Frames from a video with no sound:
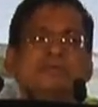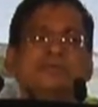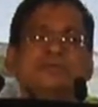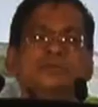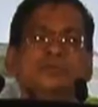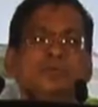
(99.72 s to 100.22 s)

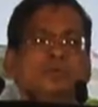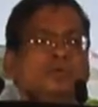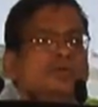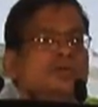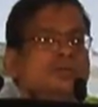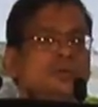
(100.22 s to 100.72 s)
To do
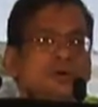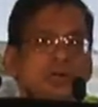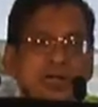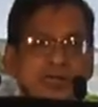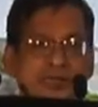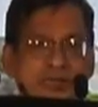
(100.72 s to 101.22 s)
only about
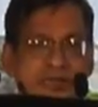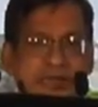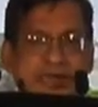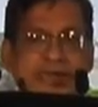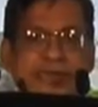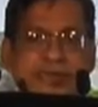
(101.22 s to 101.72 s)

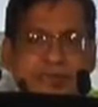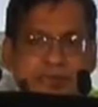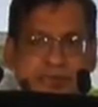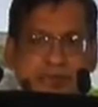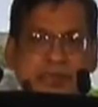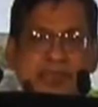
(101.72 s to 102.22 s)
110
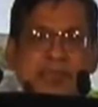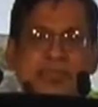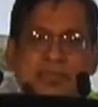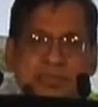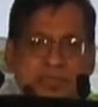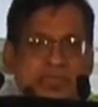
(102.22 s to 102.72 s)

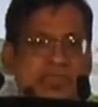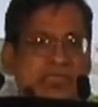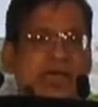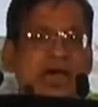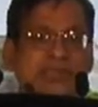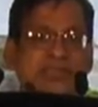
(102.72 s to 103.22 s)
in the
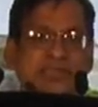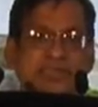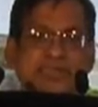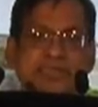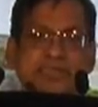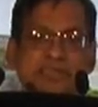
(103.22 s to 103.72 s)
last
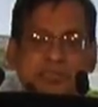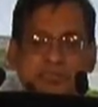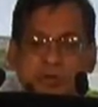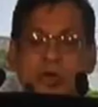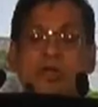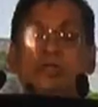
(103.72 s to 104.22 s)
10 years
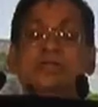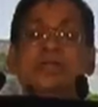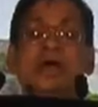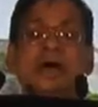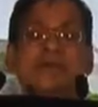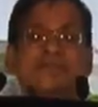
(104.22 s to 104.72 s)
on
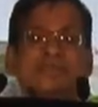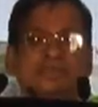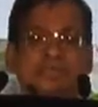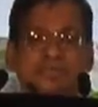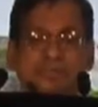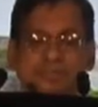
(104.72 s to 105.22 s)
an
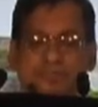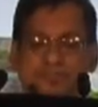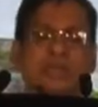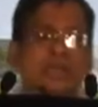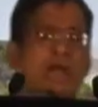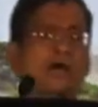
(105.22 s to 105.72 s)
average.
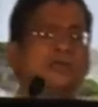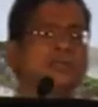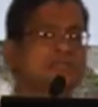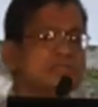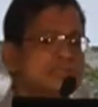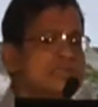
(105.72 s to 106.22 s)
Now
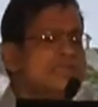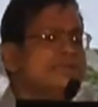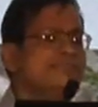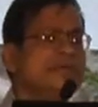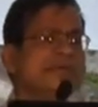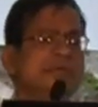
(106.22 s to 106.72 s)
the
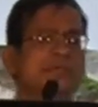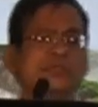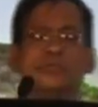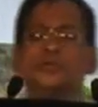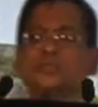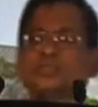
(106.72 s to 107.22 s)
three main
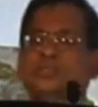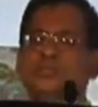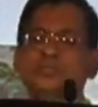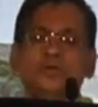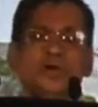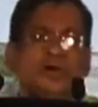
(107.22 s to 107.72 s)
sources
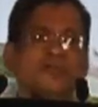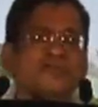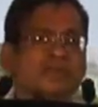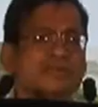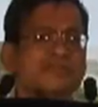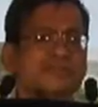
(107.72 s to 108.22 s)

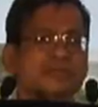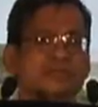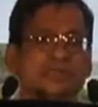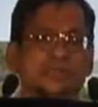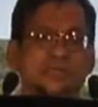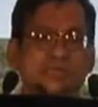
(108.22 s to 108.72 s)
of
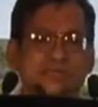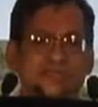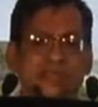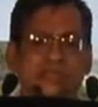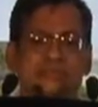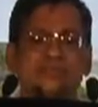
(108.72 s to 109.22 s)
infrastructure
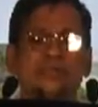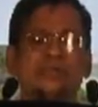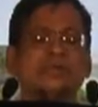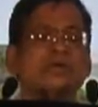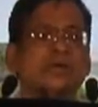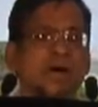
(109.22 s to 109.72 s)
investment
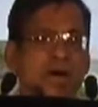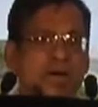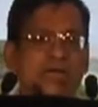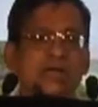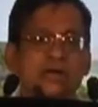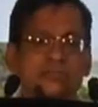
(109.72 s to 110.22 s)

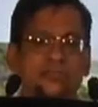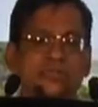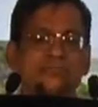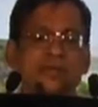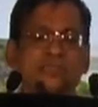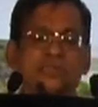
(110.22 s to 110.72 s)
are
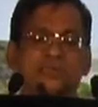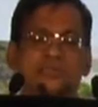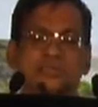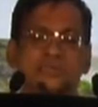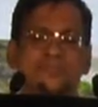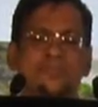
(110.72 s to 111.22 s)
government
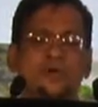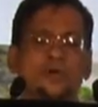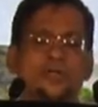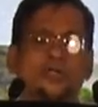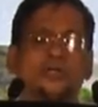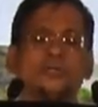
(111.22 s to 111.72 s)
budgetary support,